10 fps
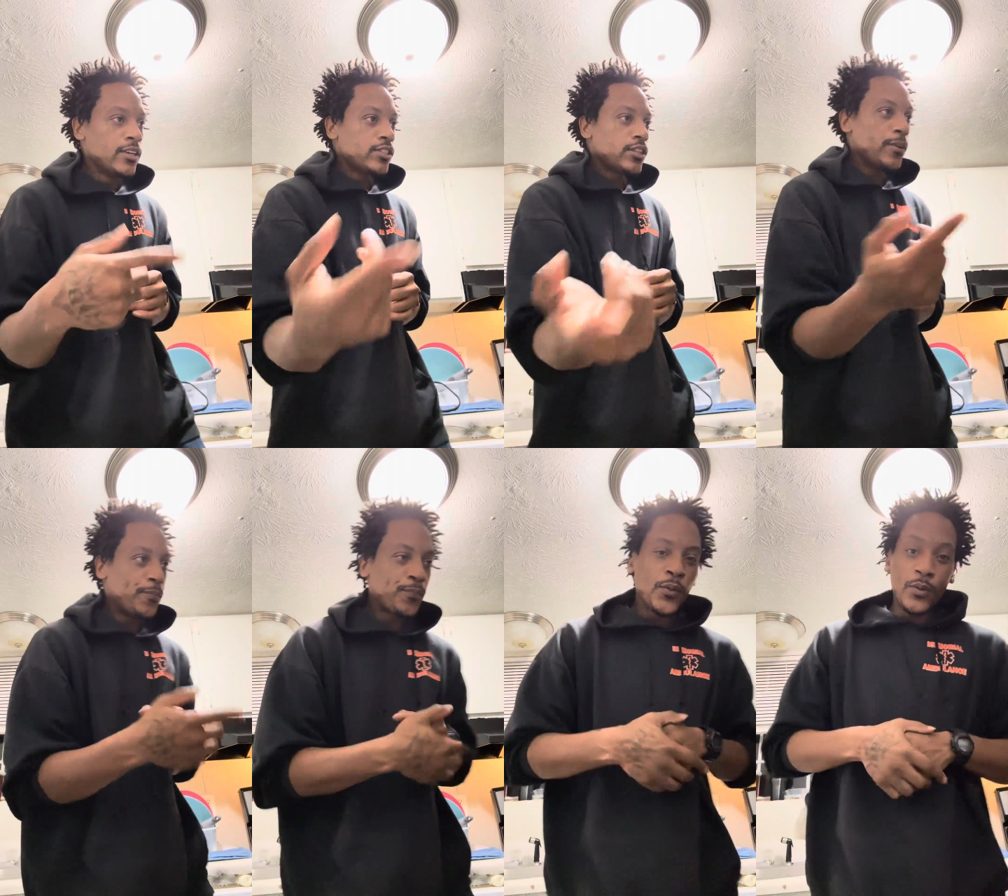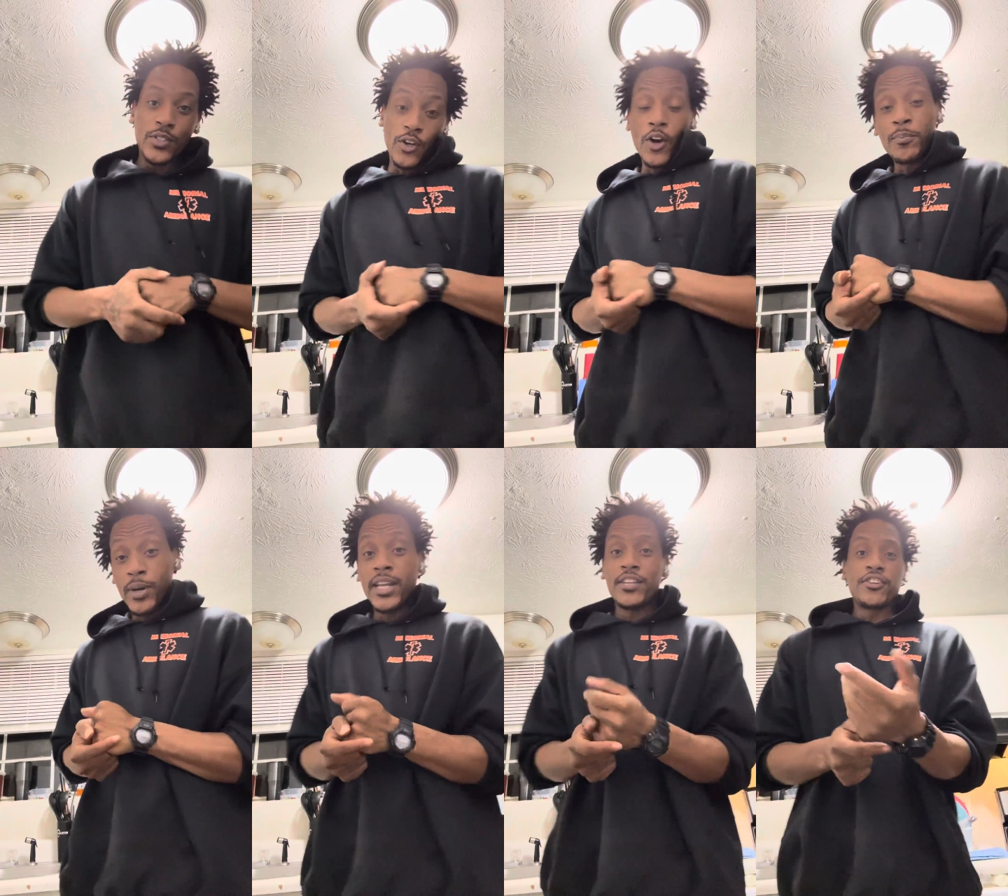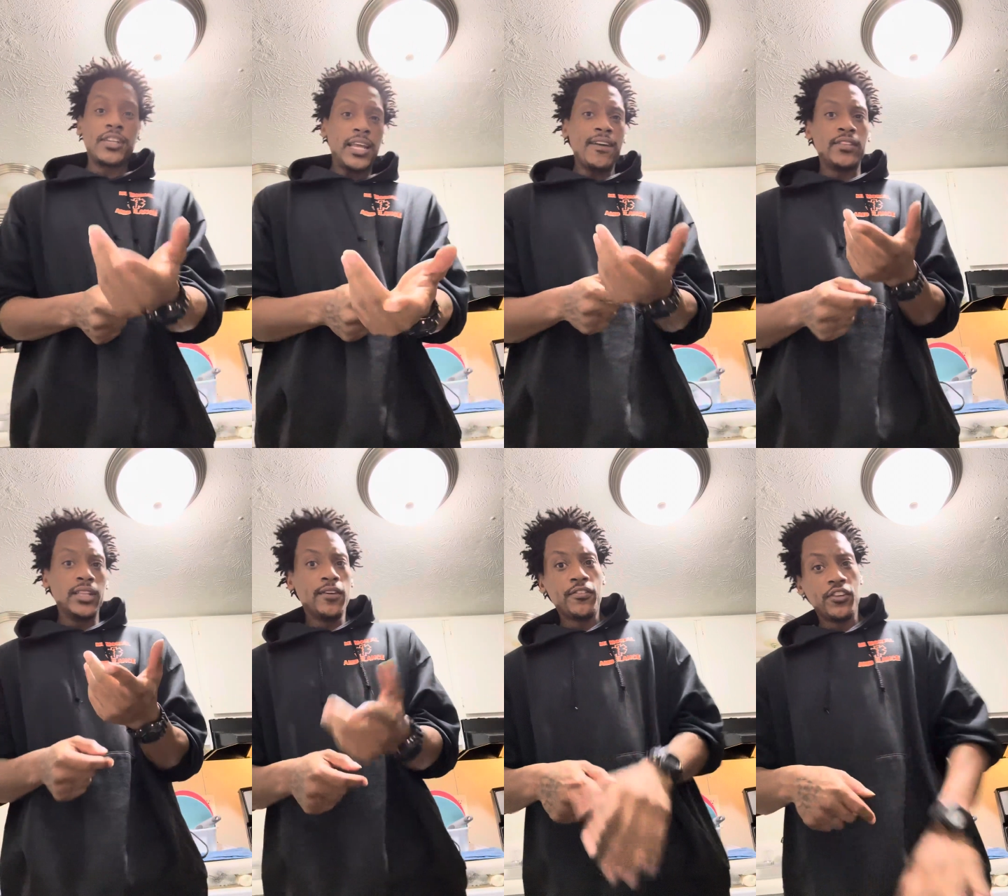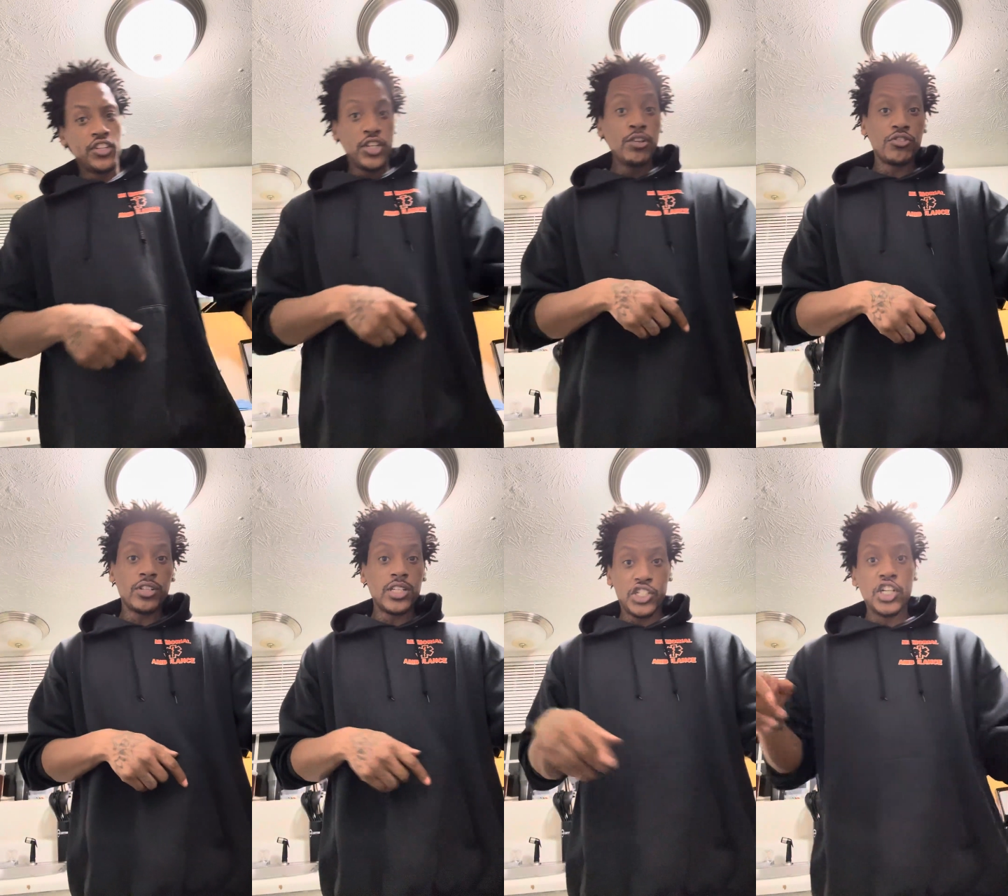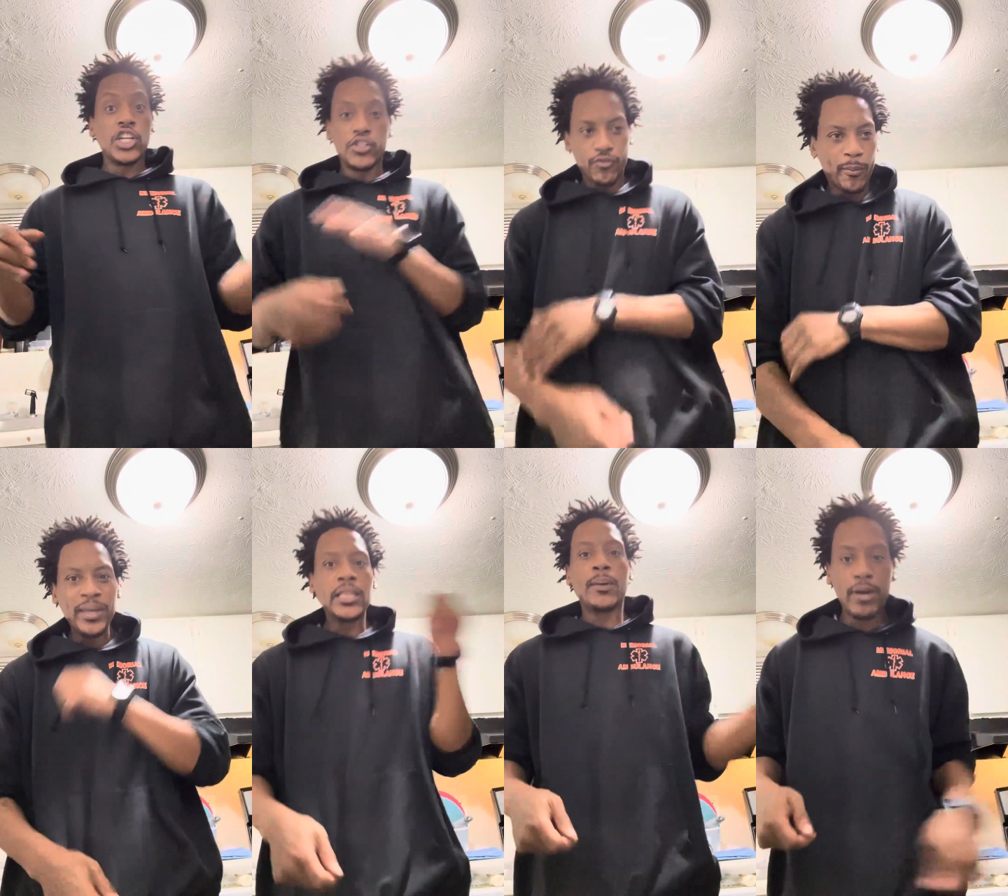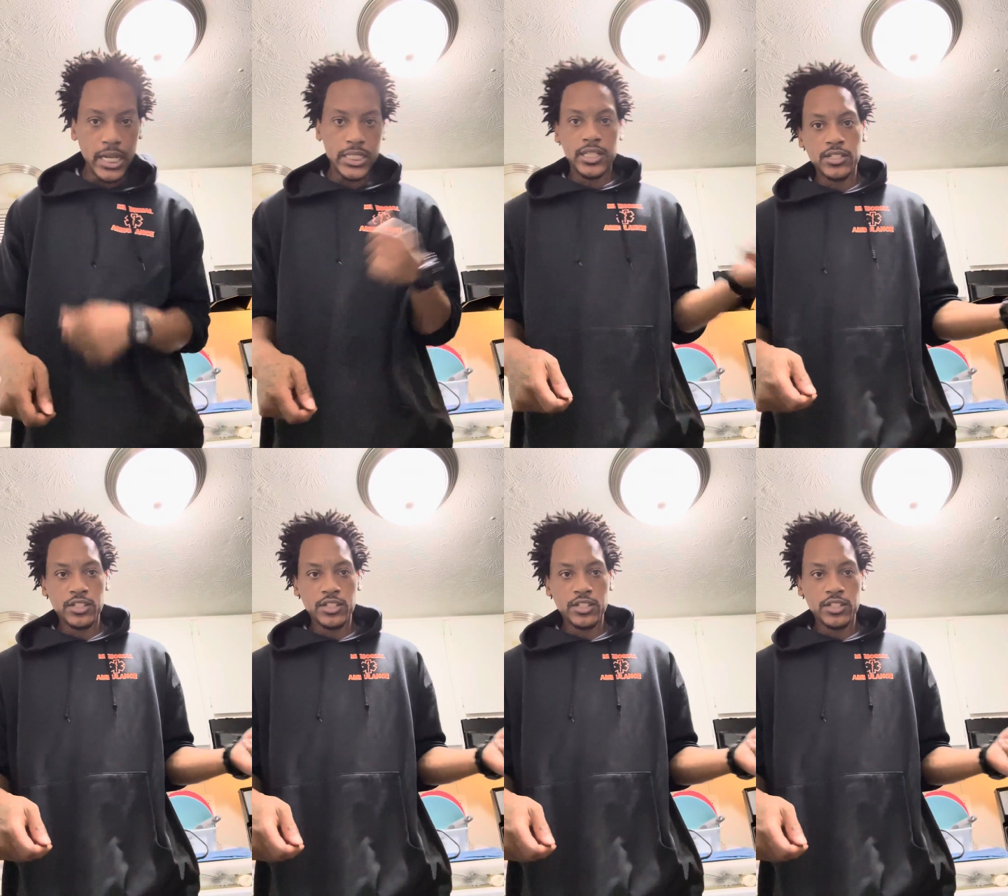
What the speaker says: So, but you're gonna have the love of your children because you're gonna repeat the process.